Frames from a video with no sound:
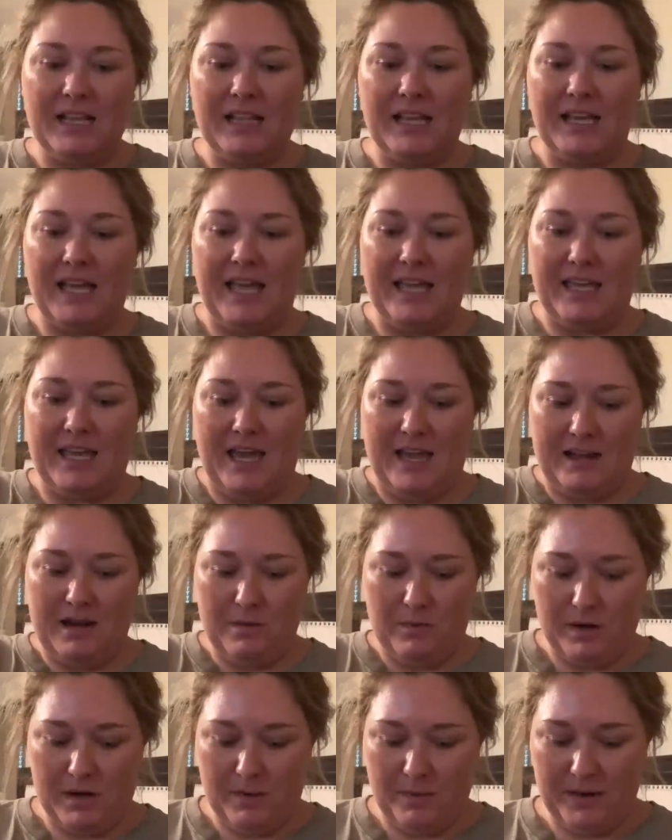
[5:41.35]
Like I kind of
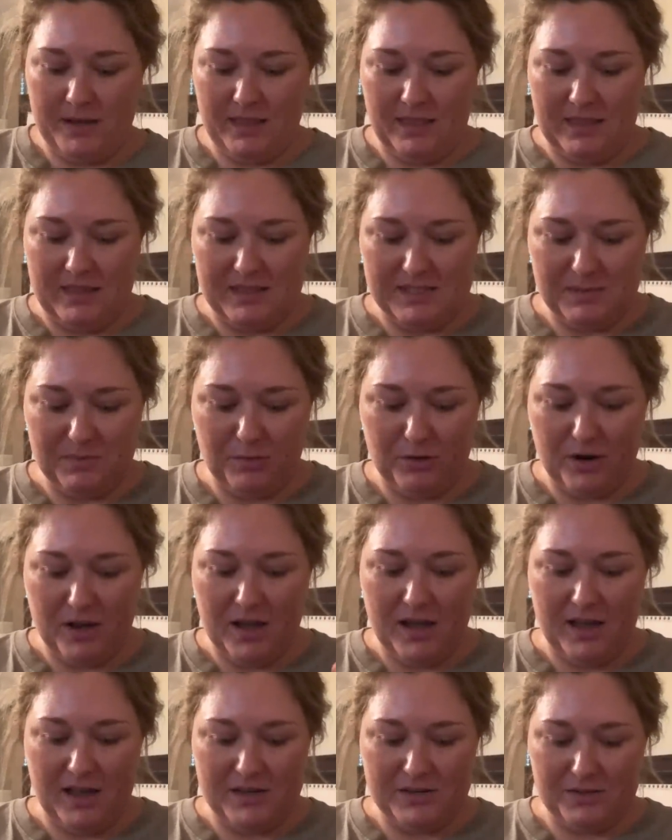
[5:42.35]
want to wear this
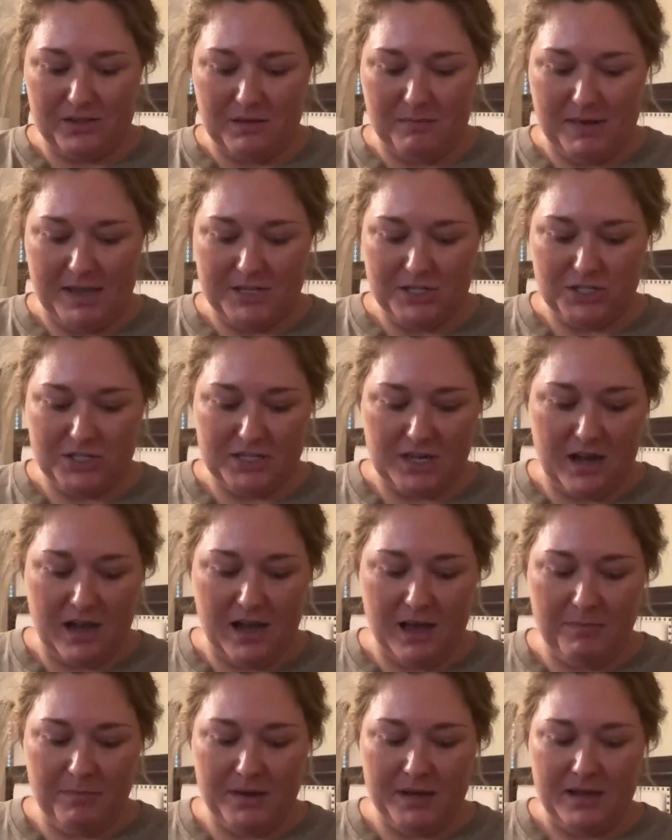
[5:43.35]
bra under the mesh
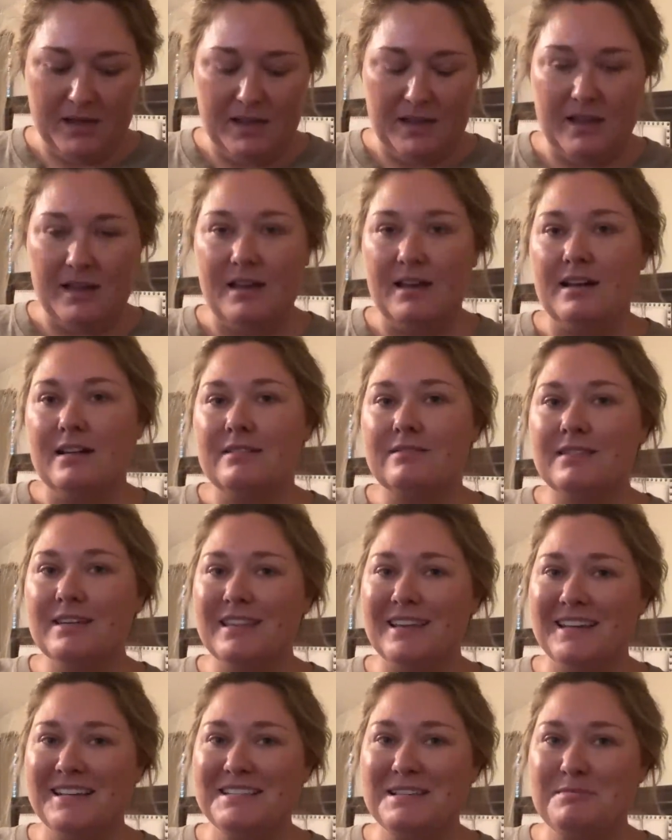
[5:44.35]
top with
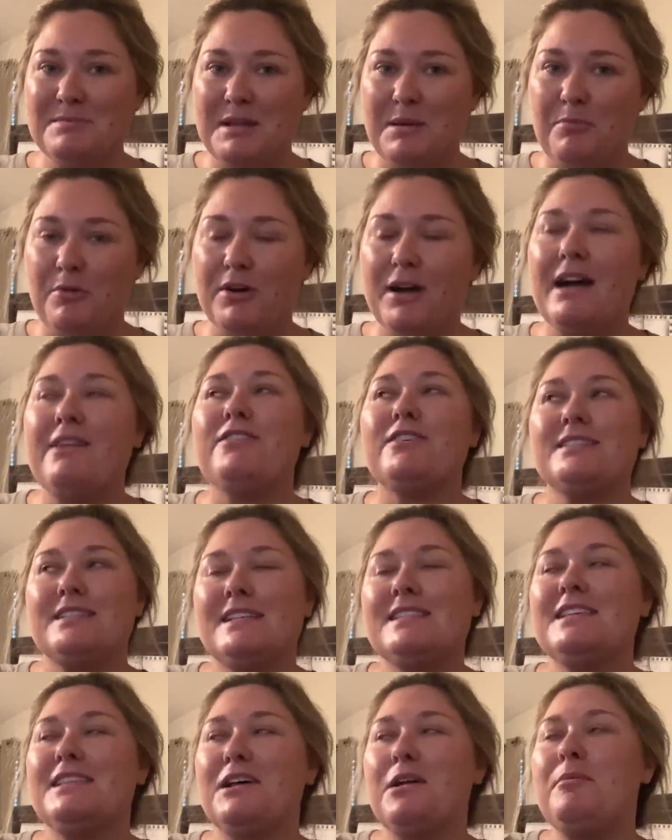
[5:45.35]
like some nipple covers. It's
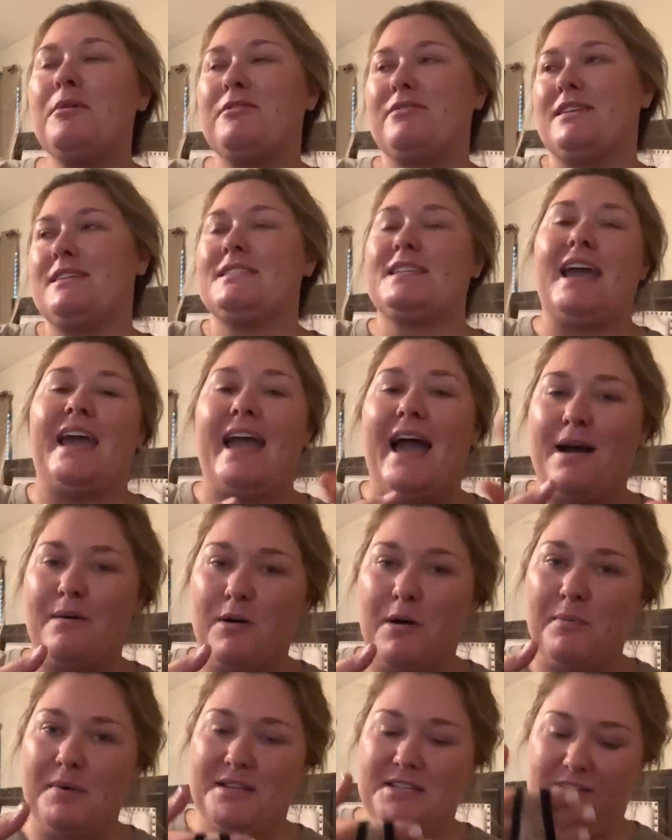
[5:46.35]
a little bit risque. I
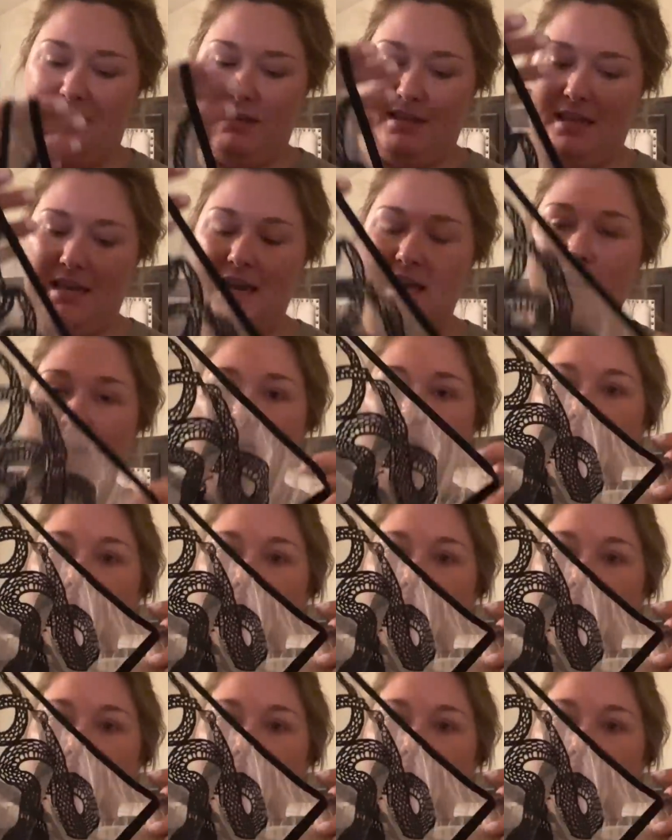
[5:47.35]
won't be doing it.